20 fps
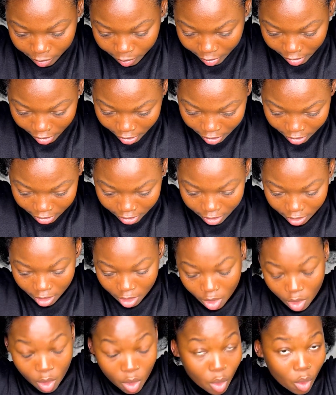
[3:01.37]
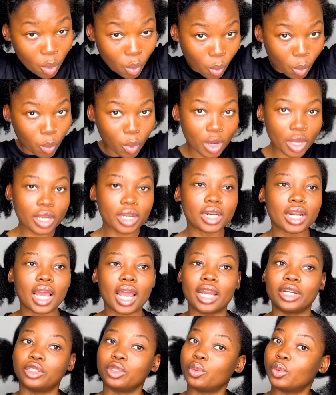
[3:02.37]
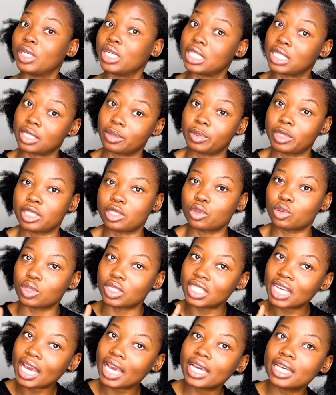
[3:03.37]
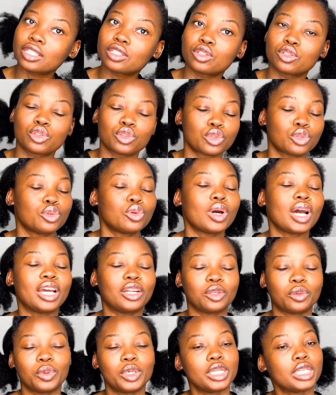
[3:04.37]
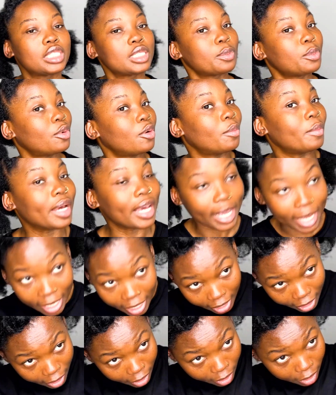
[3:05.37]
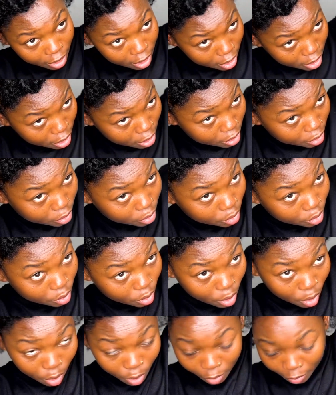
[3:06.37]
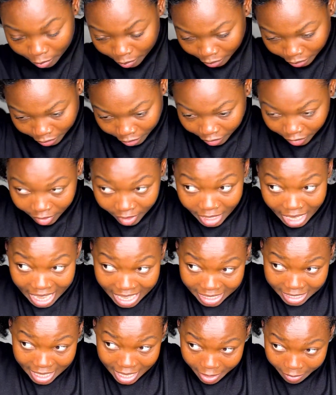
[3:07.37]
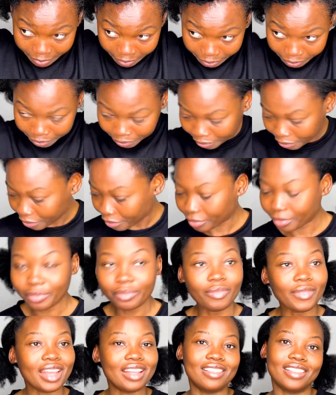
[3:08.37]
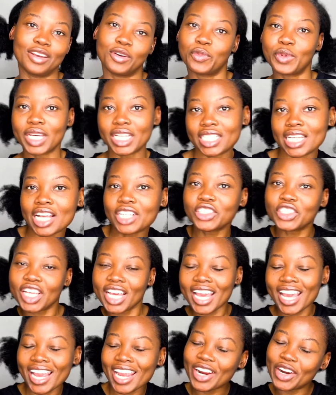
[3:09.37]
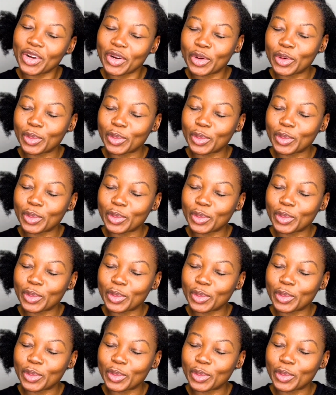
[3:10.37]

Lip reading: because 1, I don't want it to be too tight, 2, I don't want it to pull my hair. So that's it. And then we attach the hair.